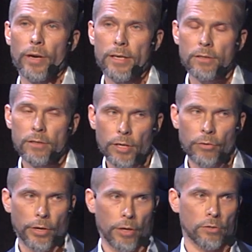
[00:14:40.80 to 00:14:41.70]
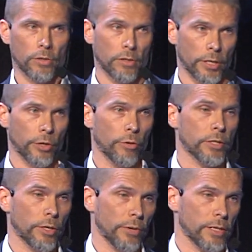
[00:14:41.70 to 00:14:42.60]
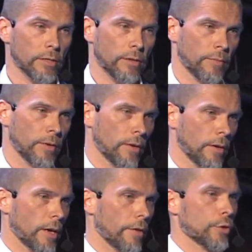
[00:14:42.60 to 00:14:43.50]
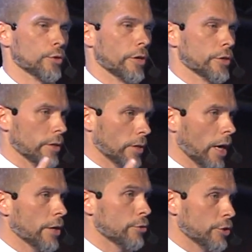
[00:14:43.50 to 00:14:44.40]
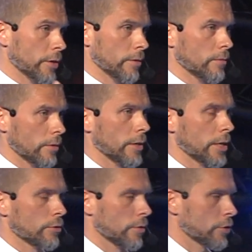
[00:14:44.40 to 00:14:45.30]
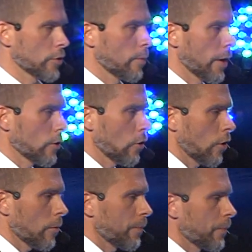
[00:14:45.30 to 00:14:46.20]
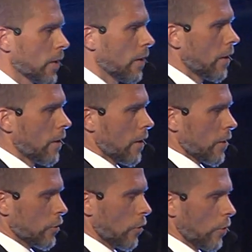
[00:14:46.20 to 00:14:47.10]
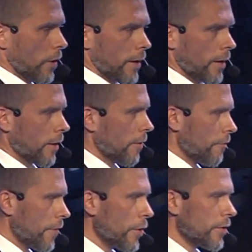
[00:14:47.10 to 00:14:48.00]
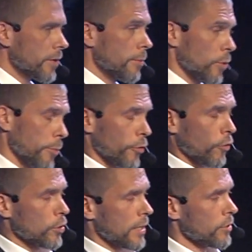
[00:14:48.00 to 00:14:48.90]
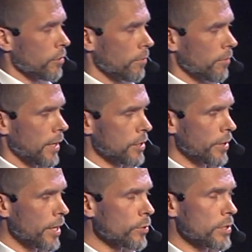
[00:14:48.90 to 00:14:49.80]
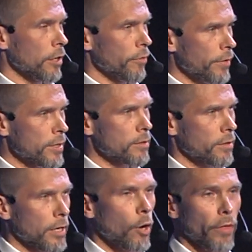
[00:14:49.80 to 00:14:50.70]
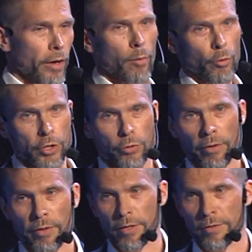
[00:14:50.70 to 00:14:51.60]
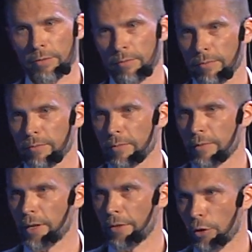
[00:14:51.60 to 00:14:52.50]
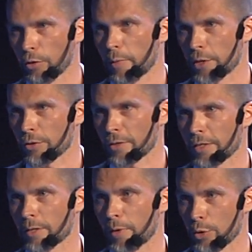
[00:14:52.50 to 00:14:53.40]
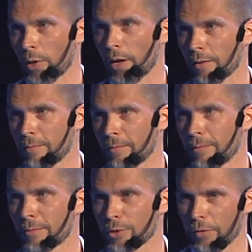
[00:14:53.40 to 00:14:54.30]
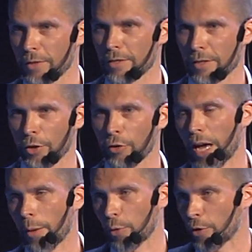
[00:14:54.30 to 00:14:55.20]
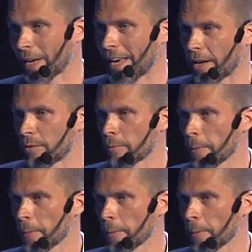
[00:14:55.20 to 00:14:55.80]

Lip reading: a serious security risk if you start to get hydrogen into the turbine hall. So very simple, but of course, as an end result of this, now they are monitoring this in the automation system as well. So this is not going to happen again.